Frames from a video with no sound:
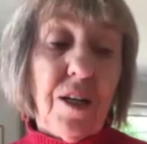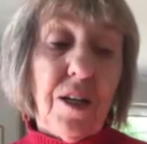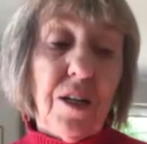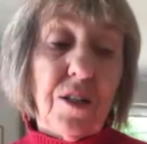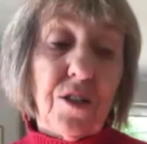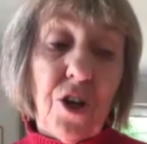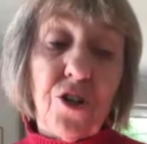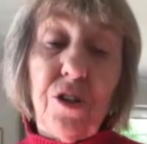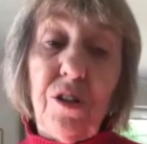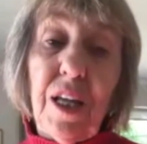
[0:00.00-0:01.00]

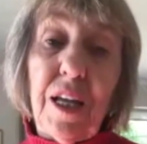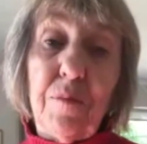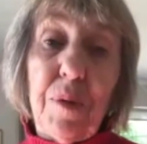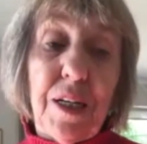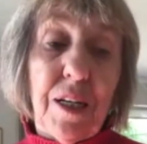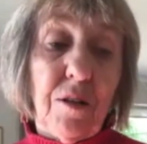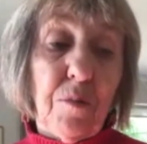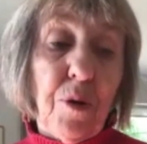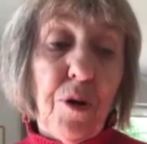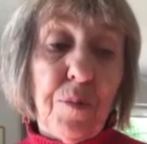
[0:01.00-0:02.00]
Social and political
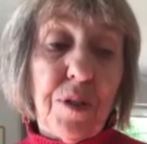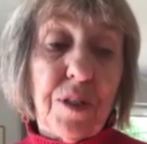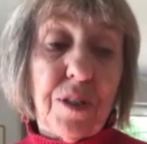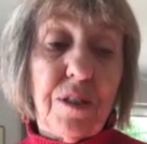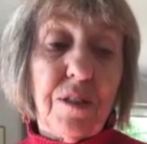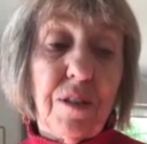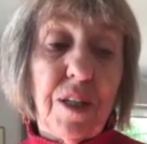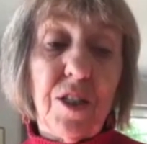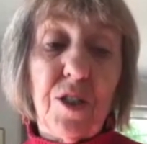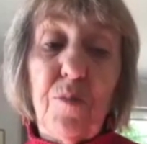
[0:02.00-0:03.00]
purpose
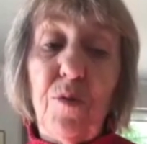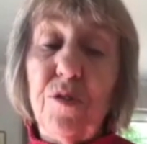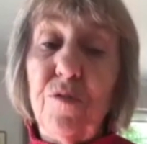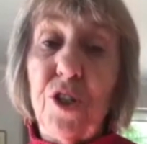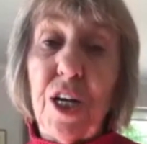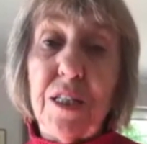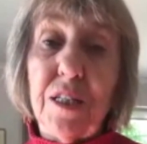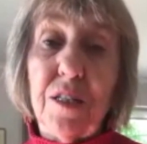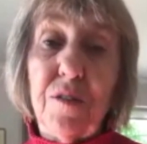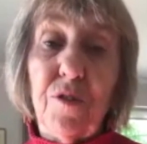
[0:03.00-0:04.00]
in support of
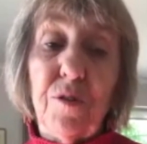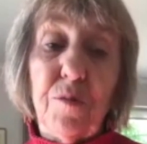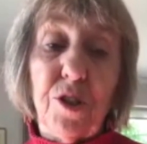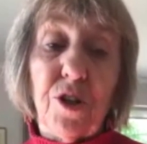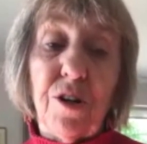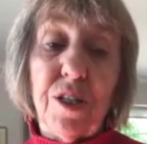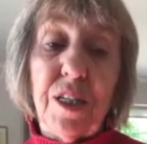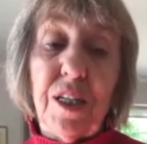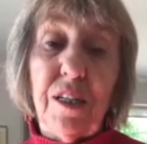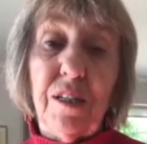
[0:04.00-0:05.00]
justice for the
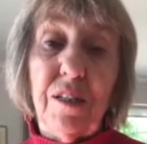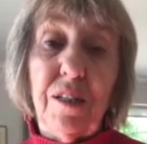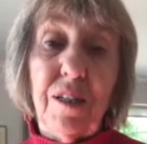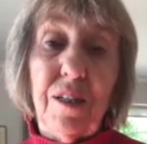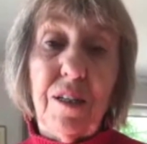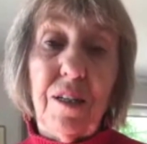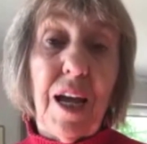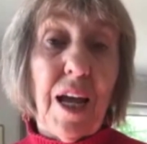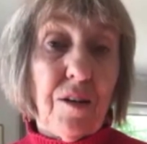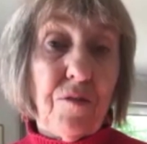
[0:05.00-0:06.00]
majority
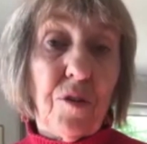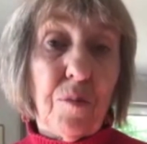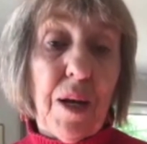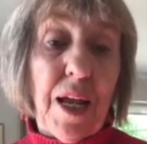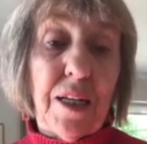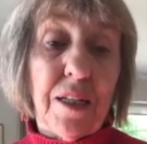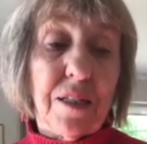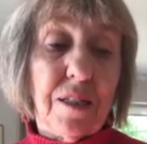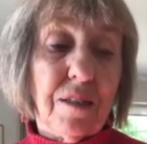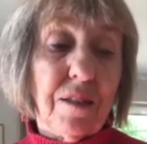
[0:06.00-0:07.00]
and for the planet.
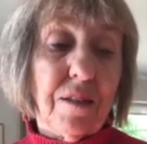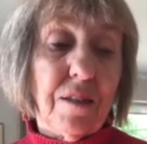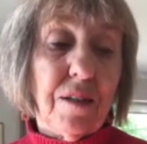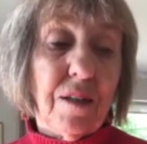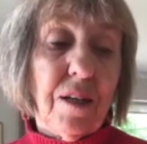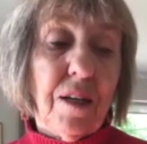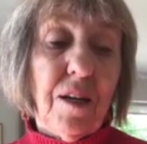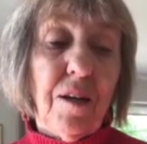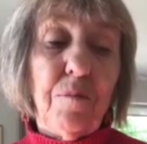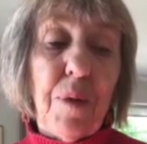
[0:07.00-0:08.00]

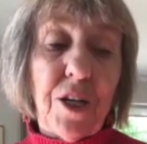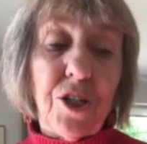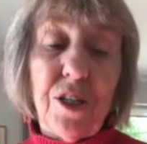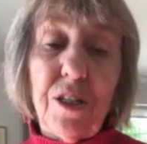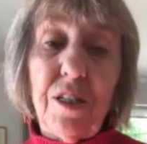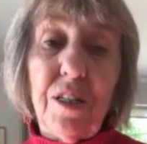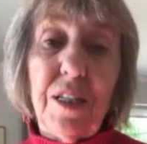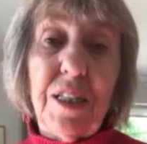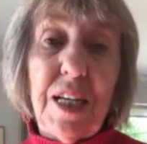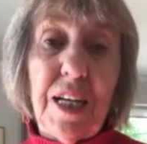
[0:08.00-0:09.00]
Passion,
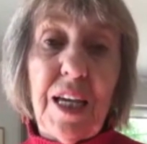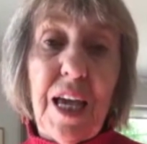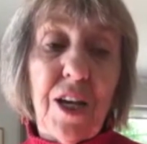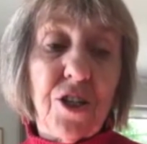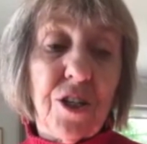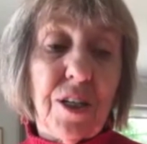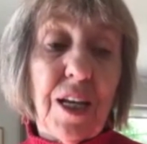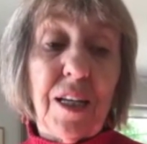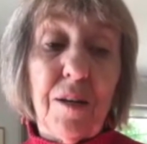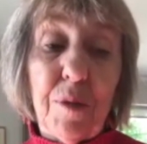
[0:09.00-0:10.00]
dedication,
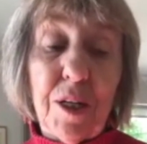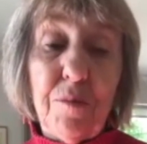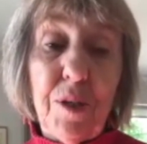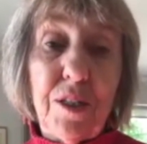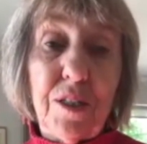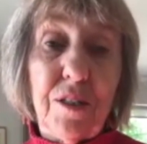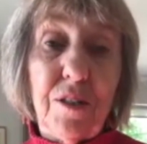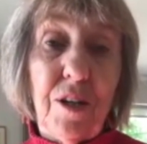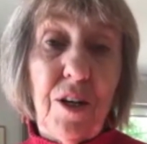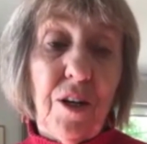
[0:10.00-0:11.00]
and commitment
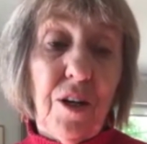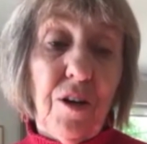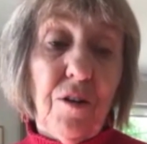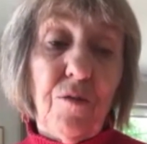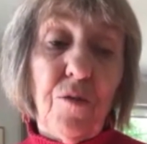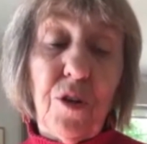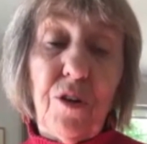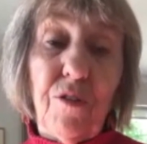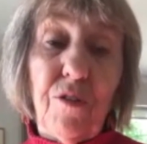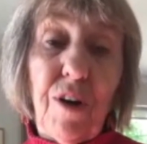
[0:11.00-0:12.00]
for the
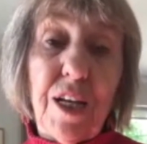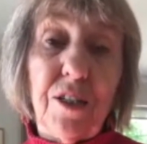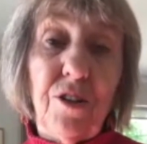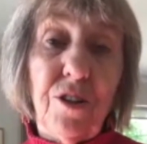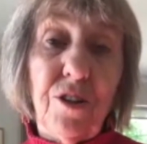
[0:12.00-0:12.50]
greater good.